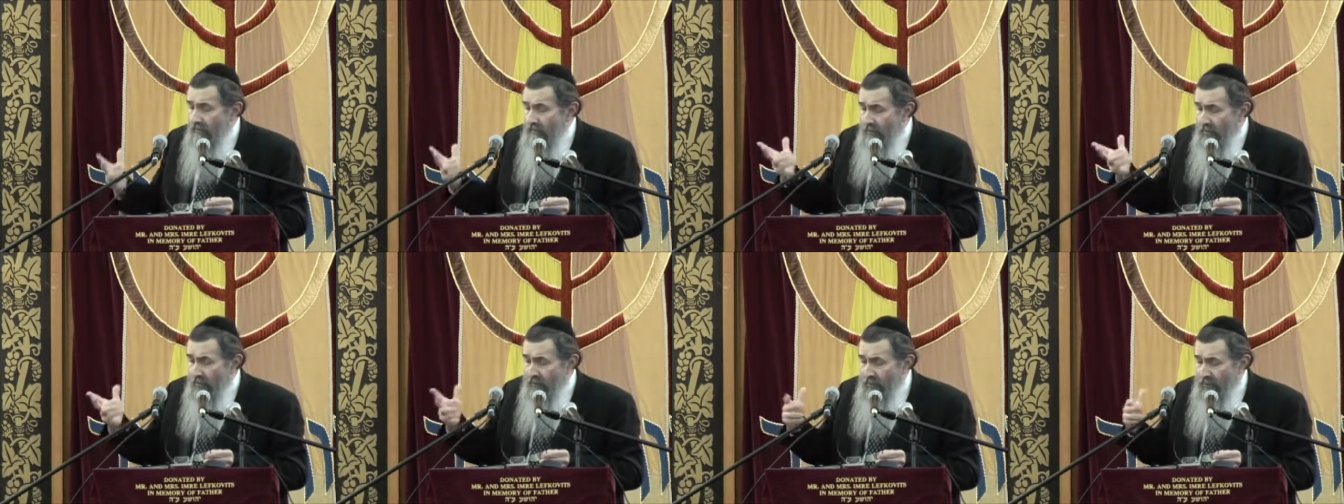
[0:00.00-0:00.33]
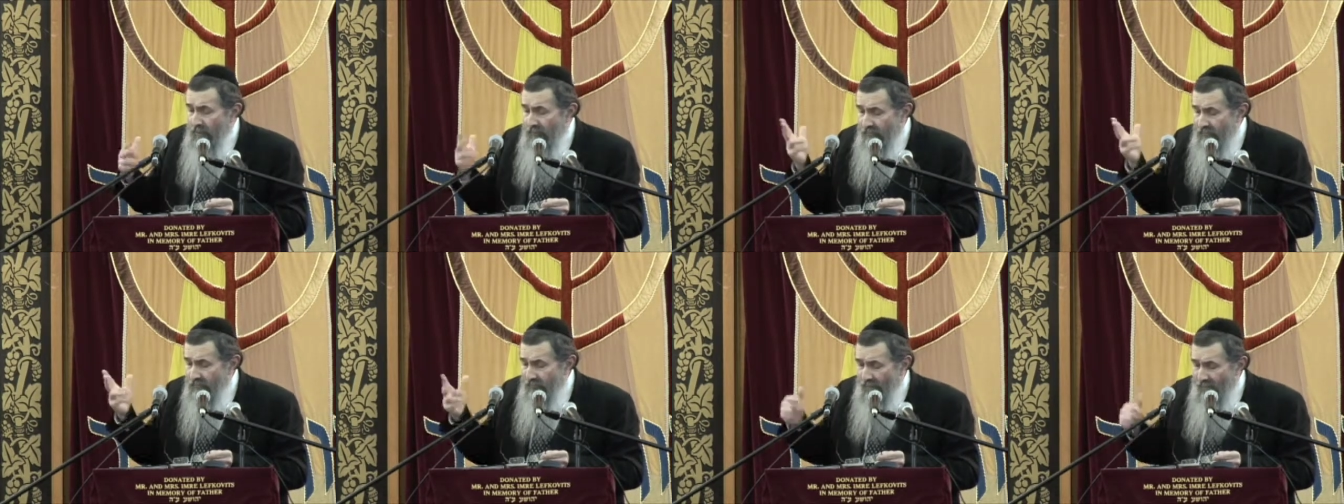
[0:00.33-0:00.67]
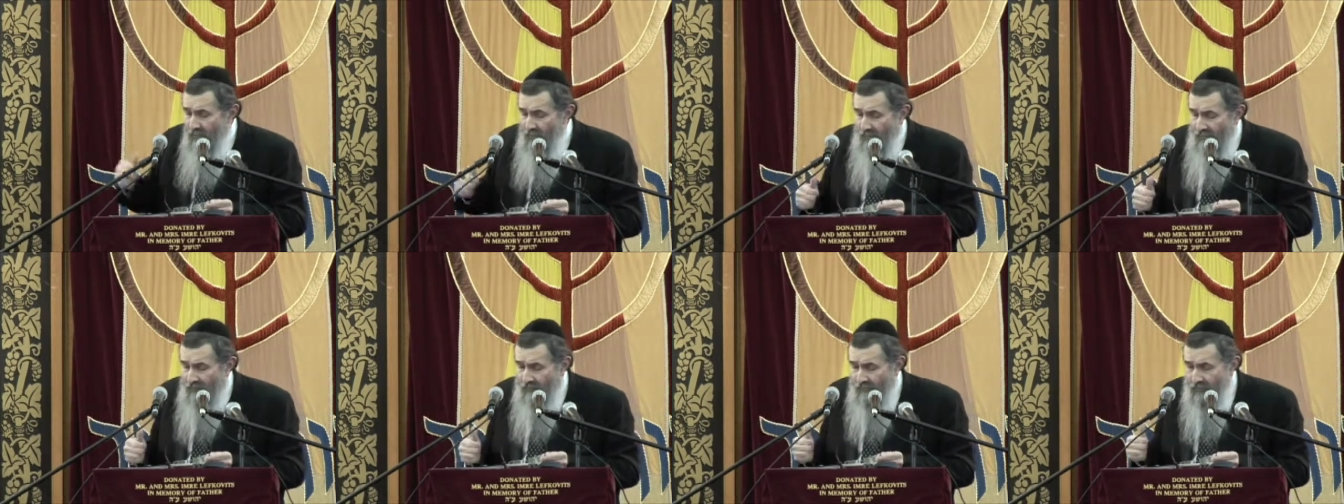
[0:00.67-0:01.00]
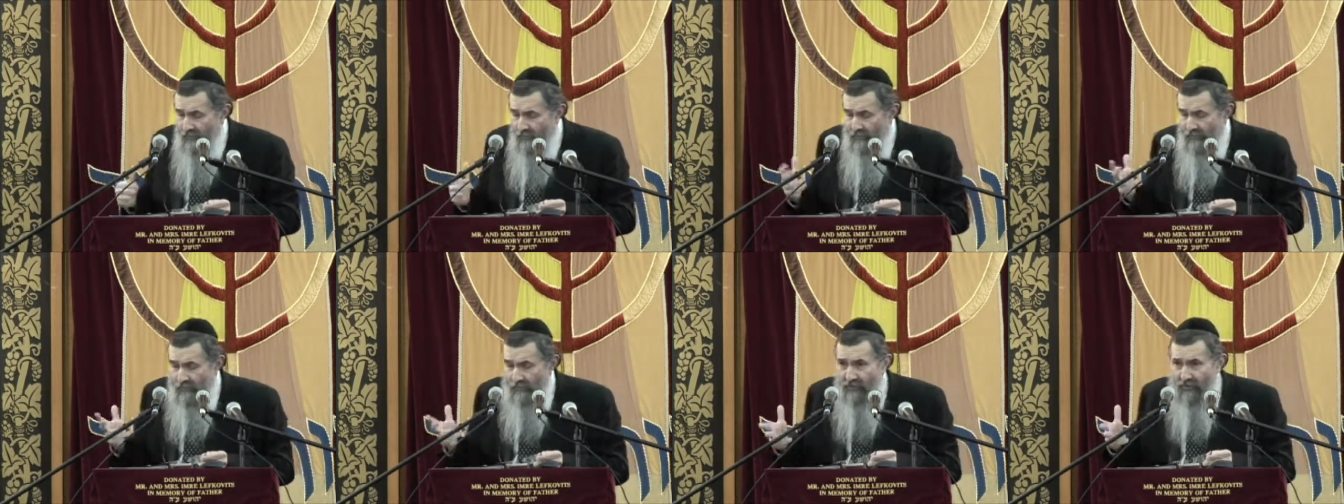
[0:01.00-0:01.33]
I passed by once,
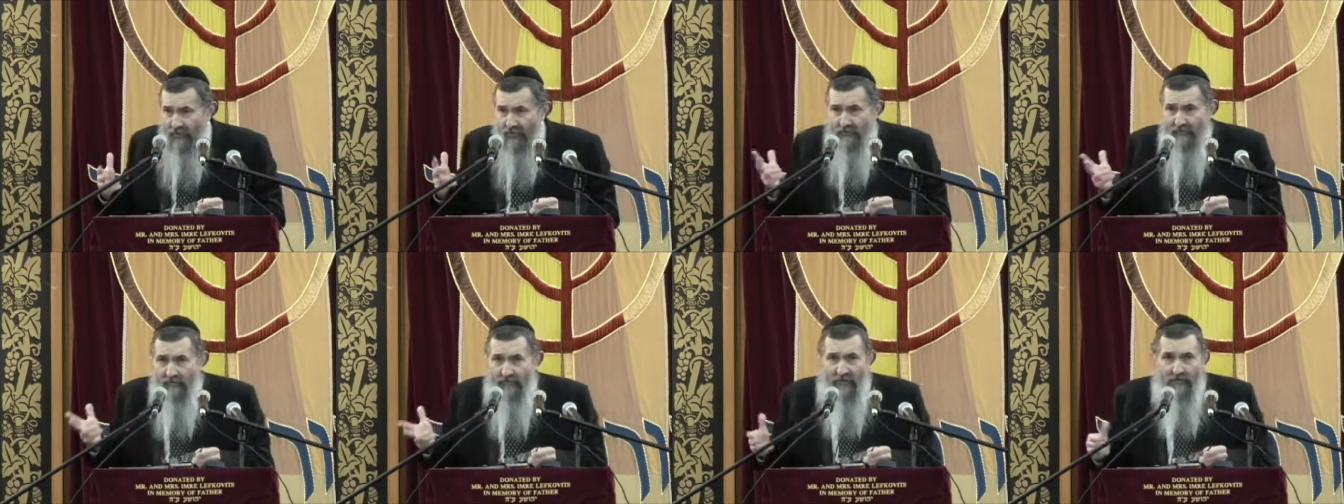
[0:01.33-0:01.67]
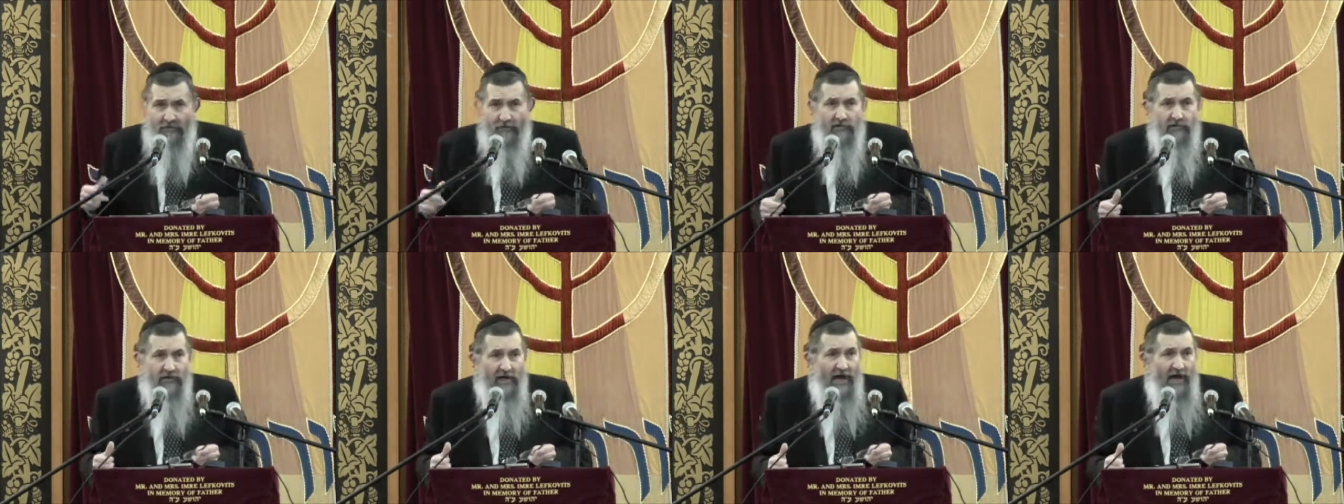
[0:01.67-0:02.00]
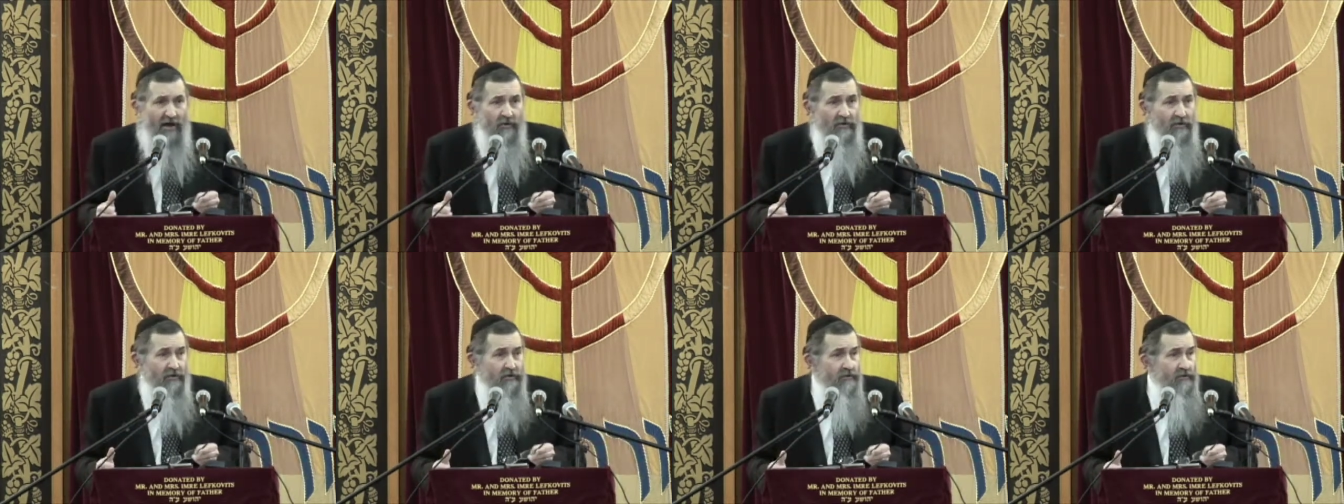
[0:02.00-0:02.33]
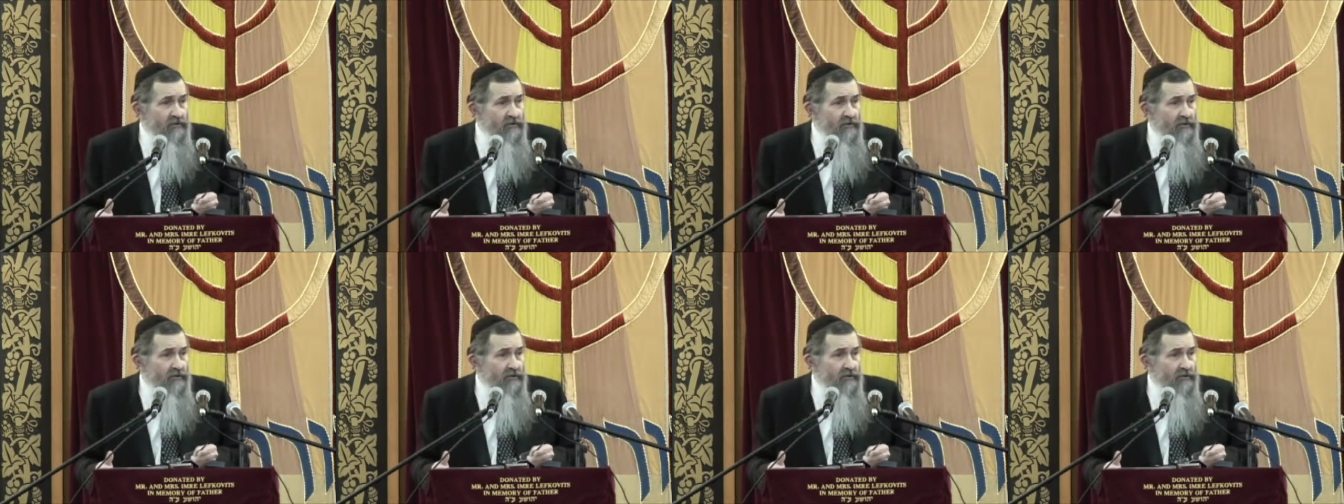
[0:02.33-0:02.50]
there was a person in the shower.